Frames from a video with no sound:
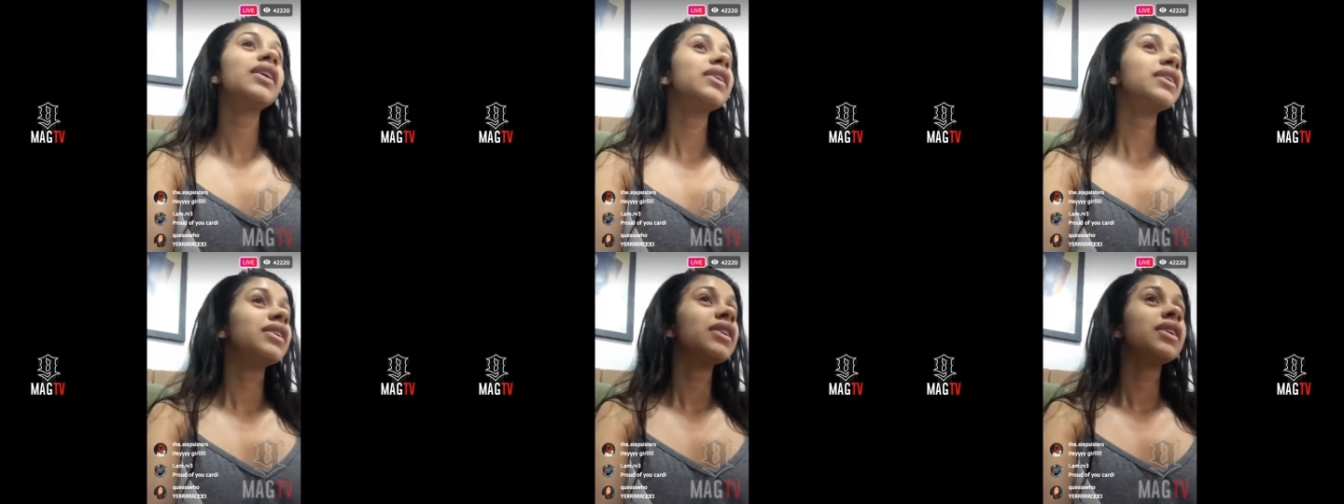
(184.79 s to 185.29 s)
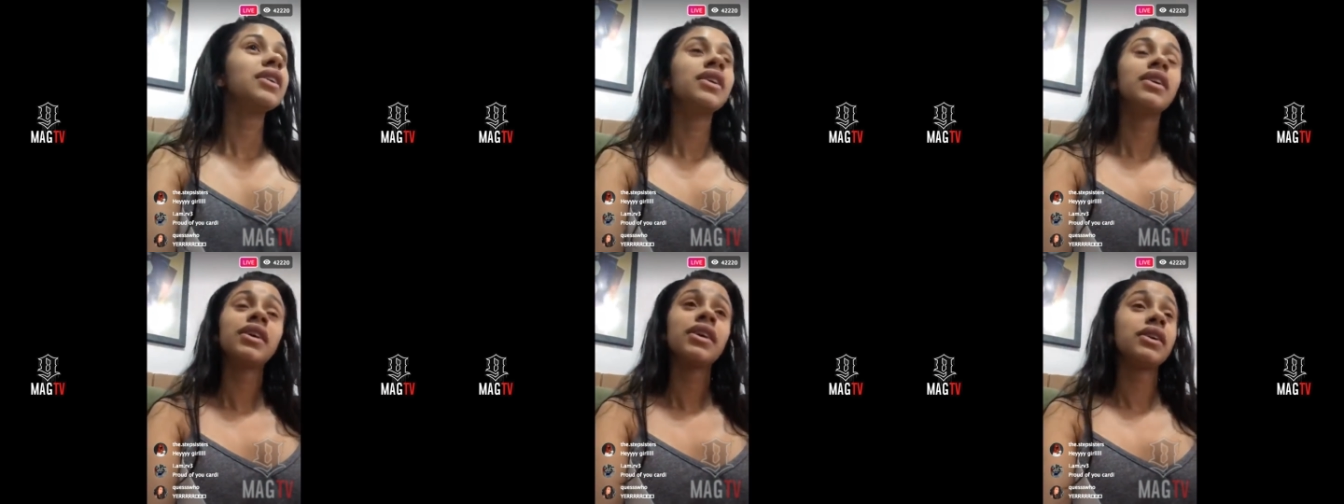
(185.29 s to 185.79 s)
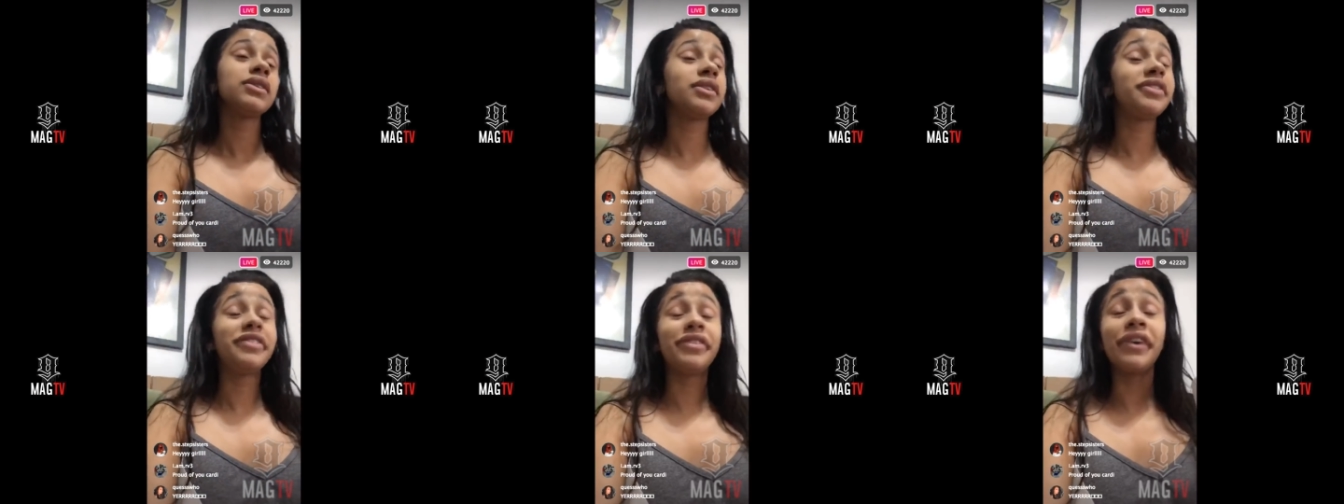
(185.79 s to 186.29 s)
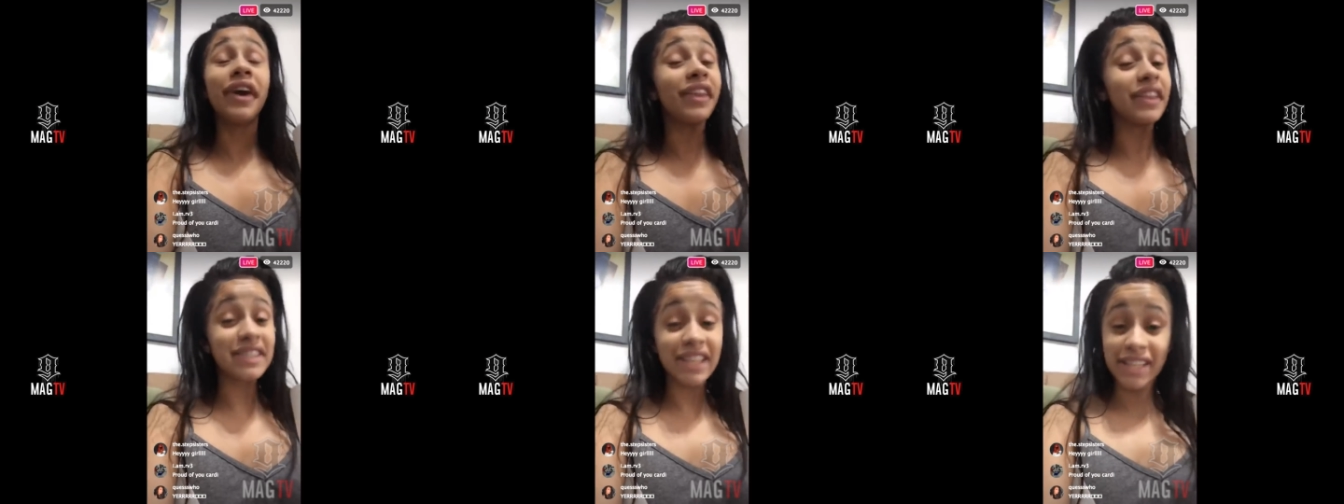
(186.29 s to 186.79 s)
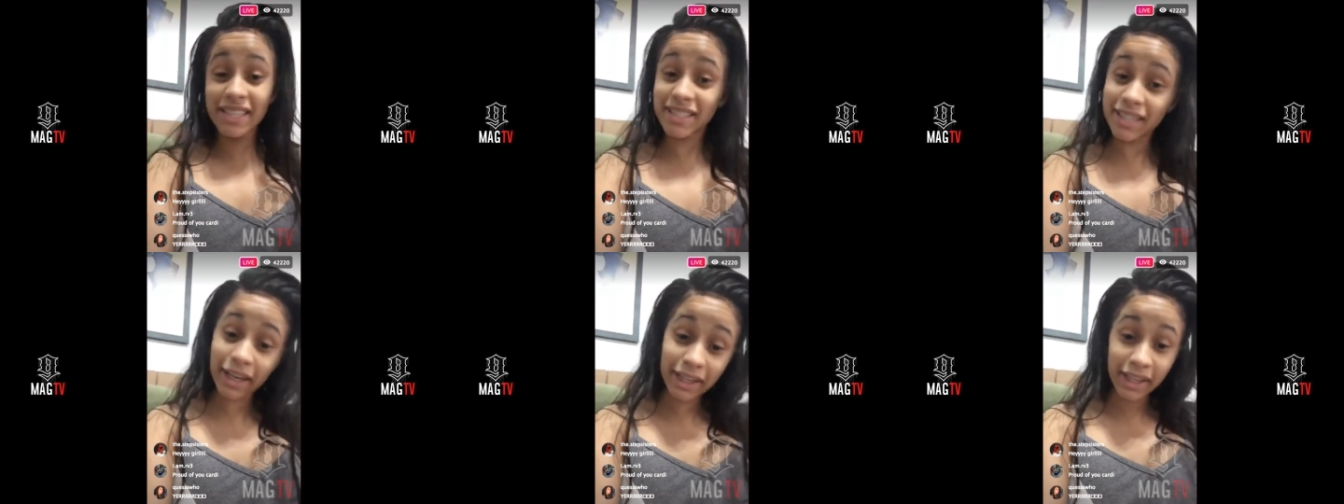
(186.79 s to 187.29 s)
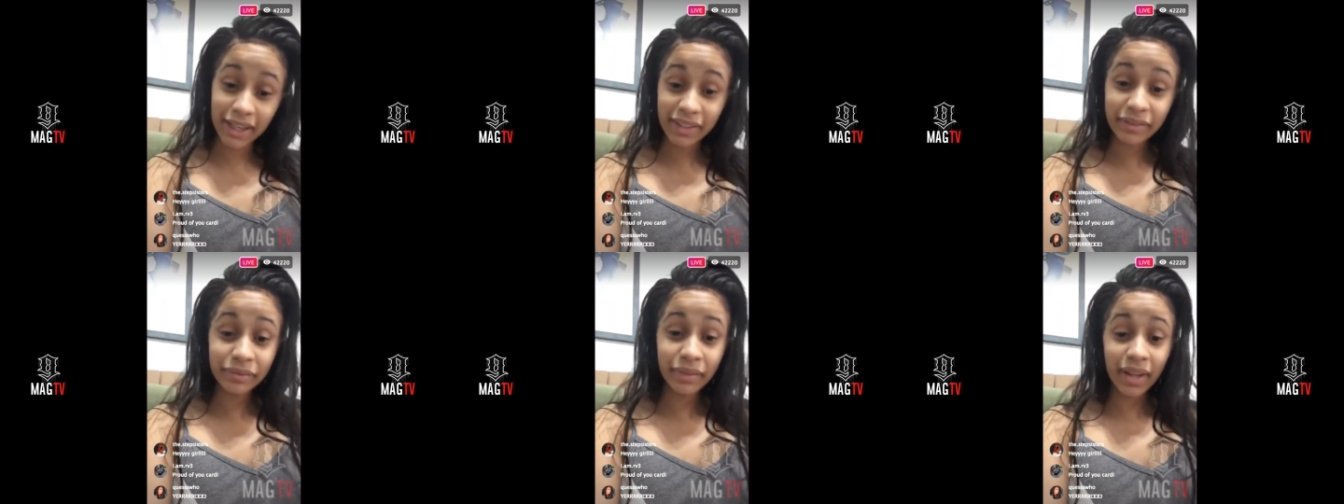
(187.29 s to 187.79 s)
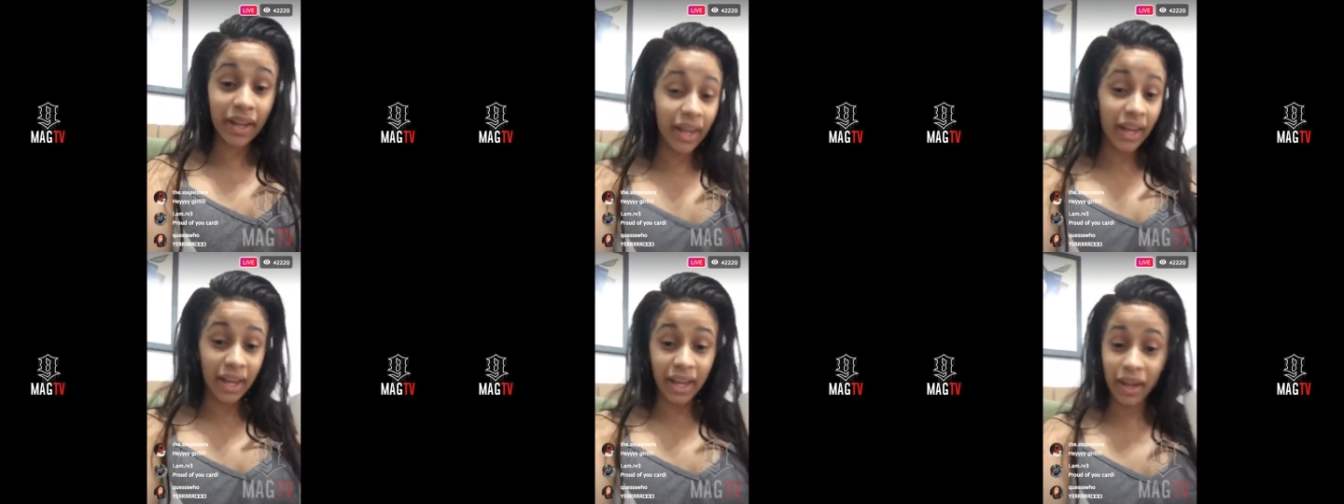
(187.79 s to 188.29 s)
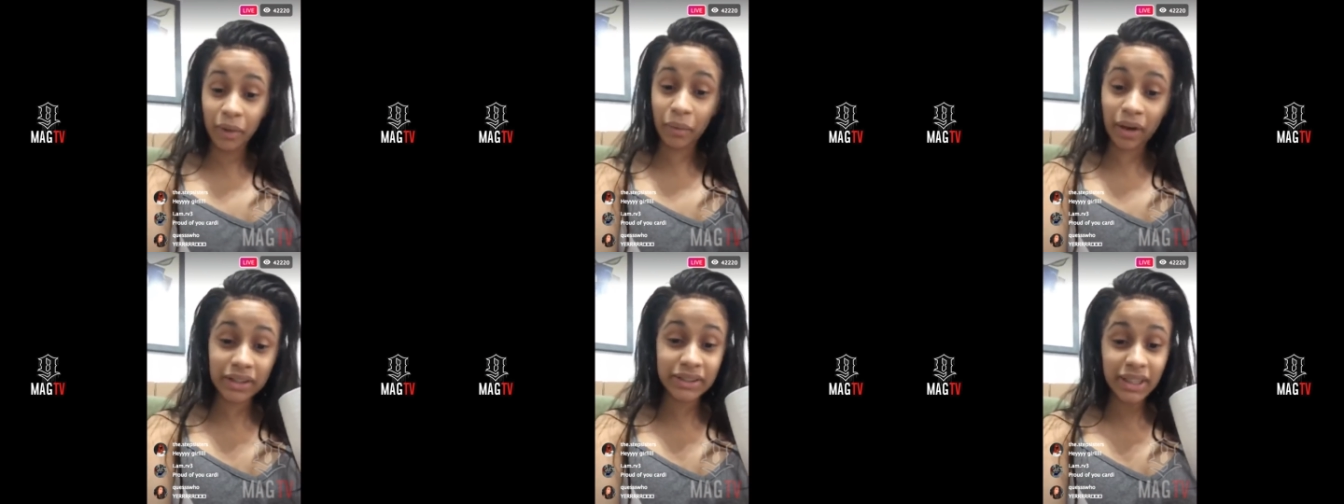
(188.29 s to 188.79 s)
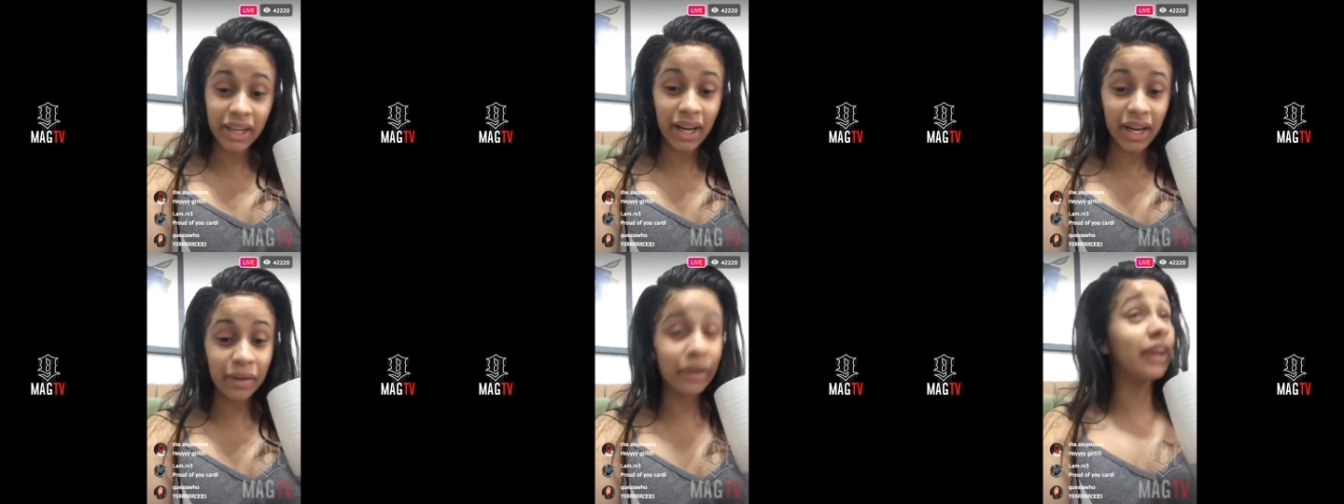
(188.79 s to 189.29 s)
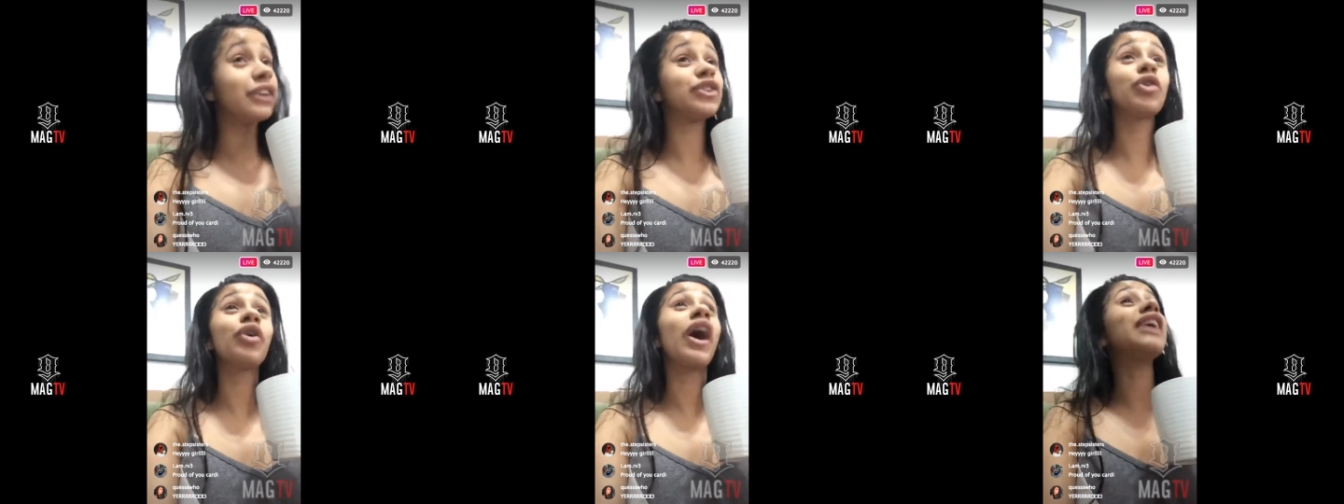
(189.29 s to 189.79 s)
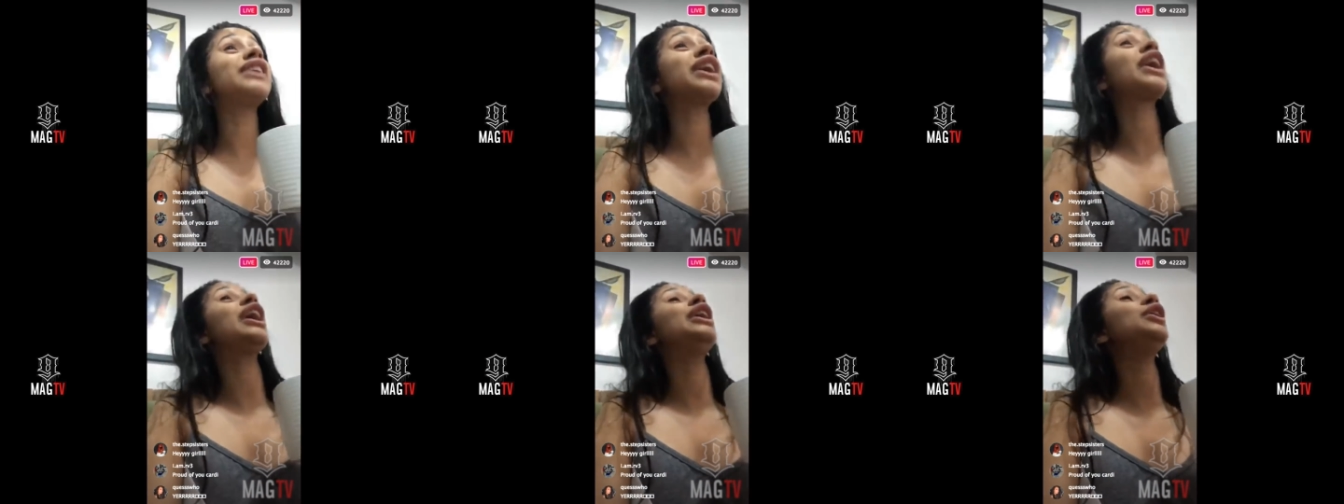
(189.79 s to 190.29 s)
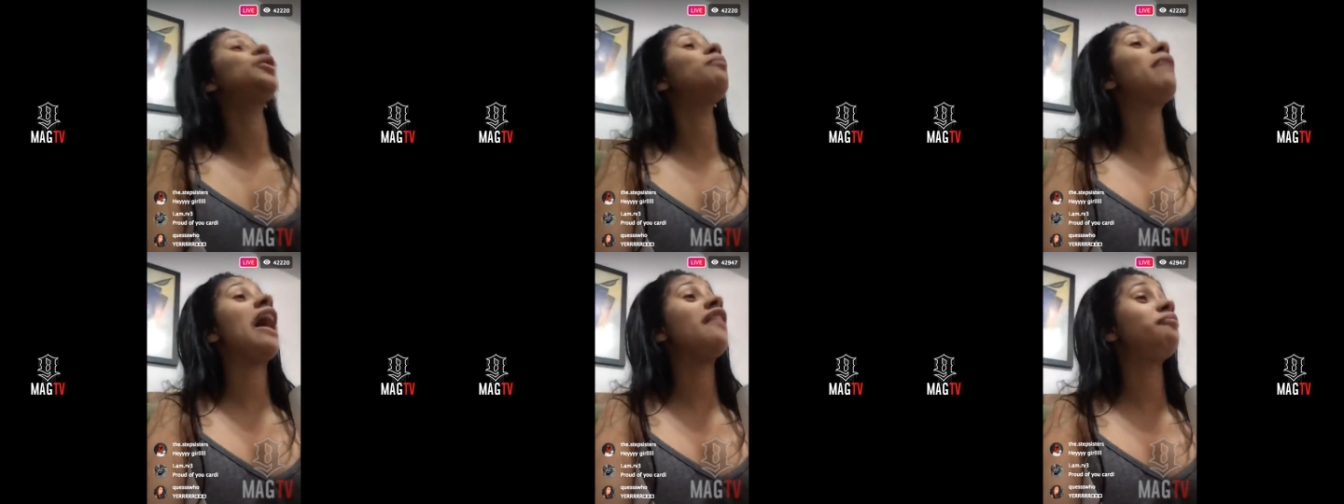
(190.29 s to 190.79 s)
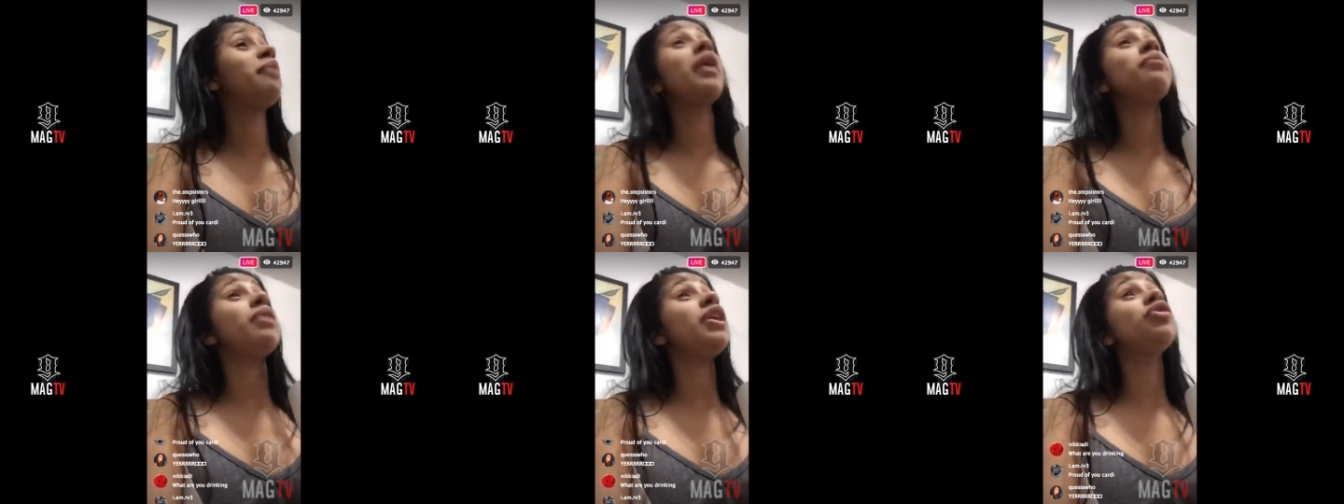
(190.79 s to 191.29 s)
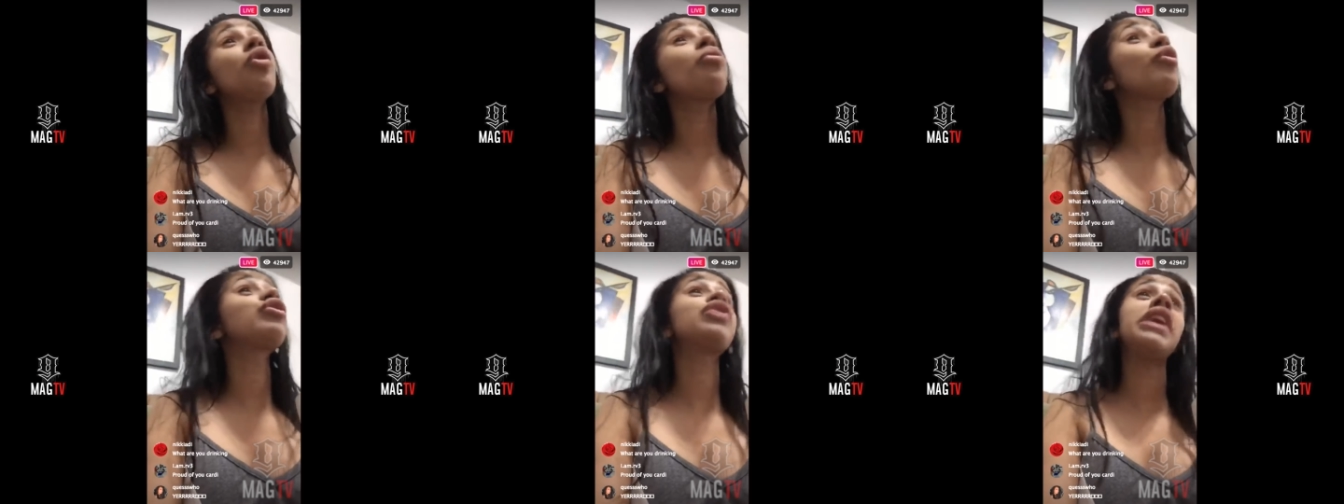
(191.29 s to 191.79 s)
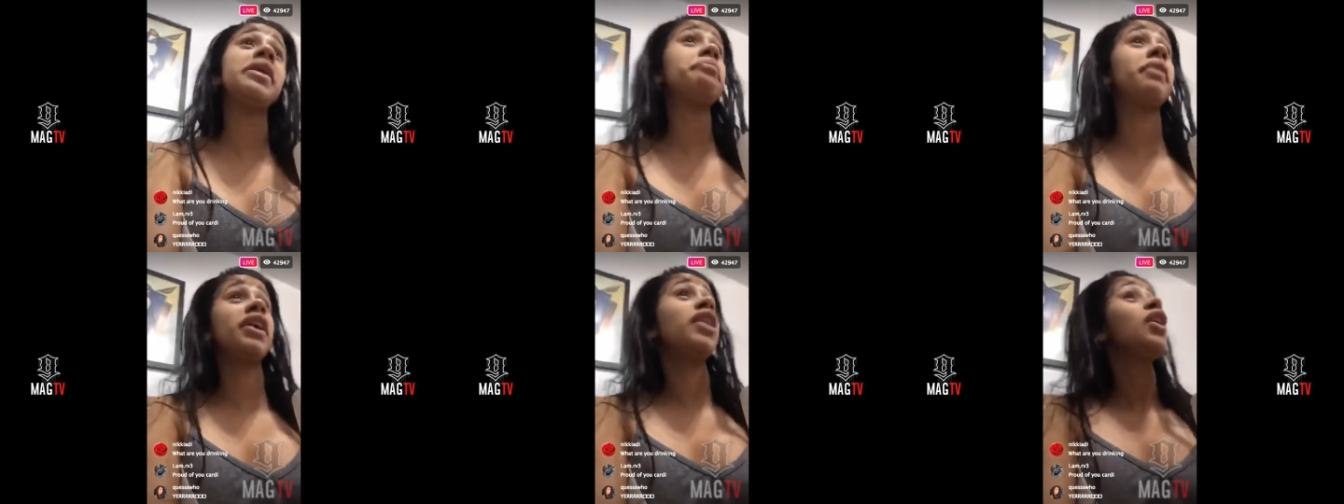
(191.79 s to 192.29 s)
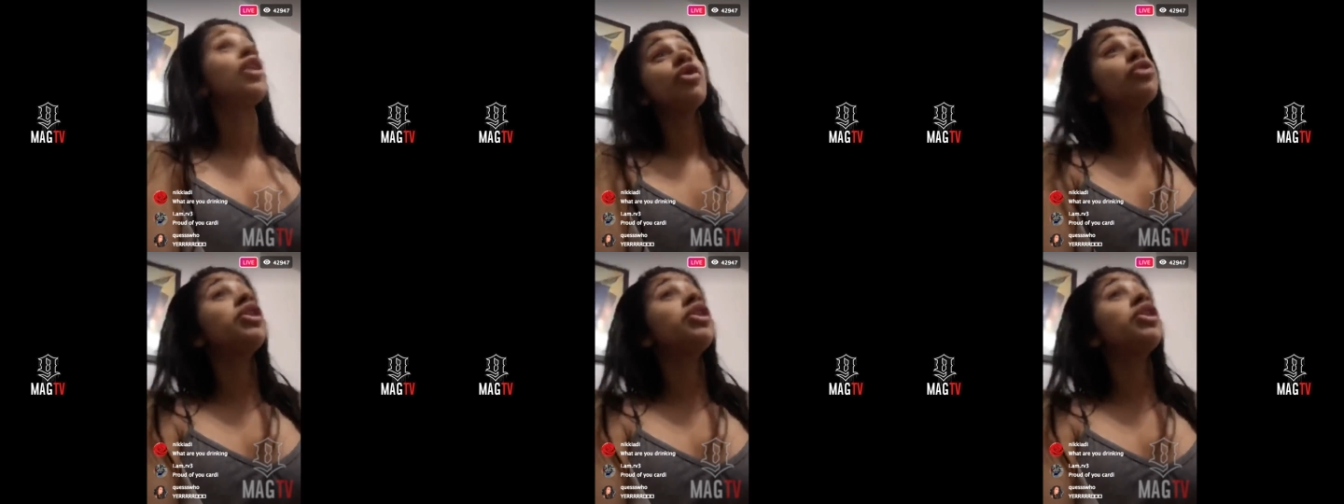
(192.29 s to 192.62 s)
This shower. Shower. father's in the city. And he want to see her, and so you gotta take a little bath, baby. No more sleeping.